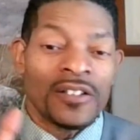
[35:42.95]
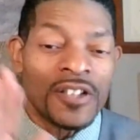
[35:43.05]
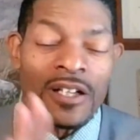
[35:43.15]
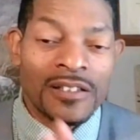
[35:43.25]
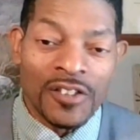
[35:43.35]

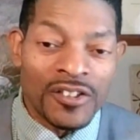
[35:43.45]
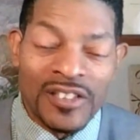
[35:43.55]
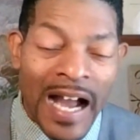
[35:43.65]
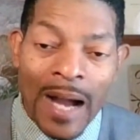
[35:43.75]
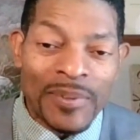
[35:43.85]
Your, your
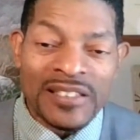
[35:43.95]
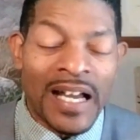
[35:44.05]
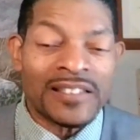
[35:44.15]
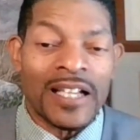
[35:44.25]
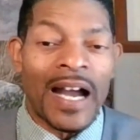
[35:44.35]
job is
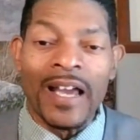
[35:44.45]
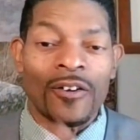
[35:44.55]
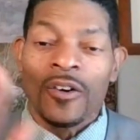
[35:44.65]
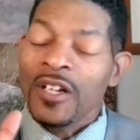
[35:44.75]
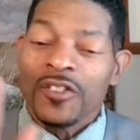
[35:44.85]
not your
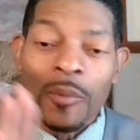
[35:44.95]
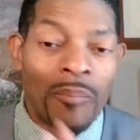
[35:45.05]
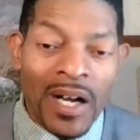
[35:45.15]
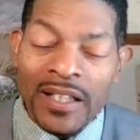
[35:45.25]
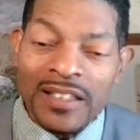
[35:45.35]
idol. Your
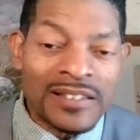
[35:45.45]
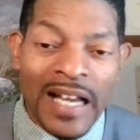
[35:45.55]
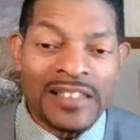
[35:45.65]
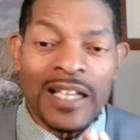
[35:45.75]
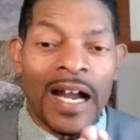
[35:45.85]
money is
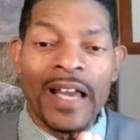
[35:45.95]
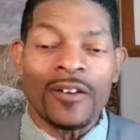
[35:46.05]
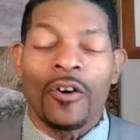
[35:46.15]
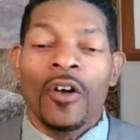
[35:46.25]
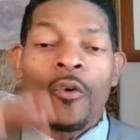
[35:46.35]
not your
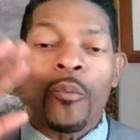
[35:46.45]
idol.